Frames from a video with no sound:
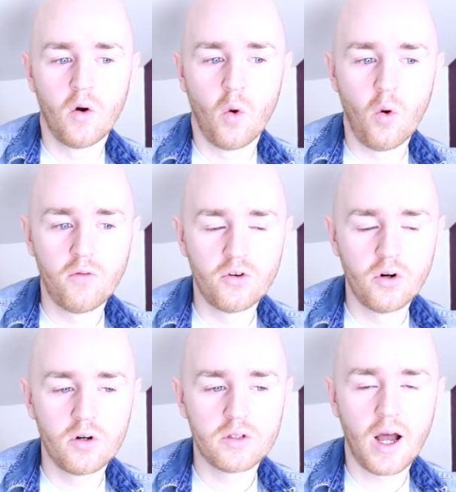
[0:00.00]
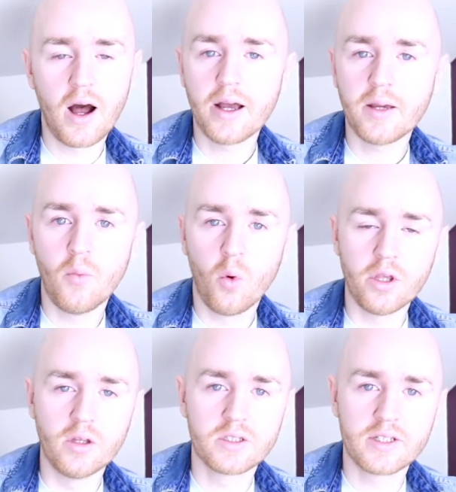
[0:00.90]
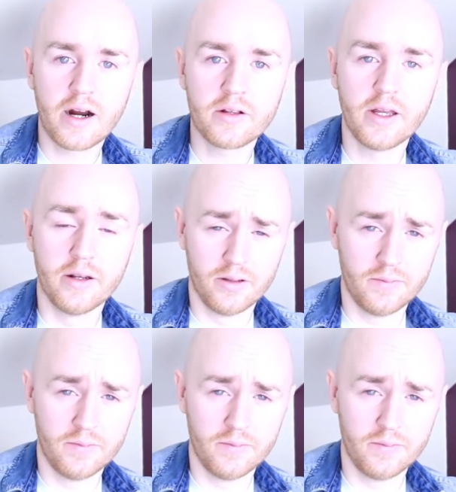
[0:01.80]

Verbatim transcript: over time, what you'll start then,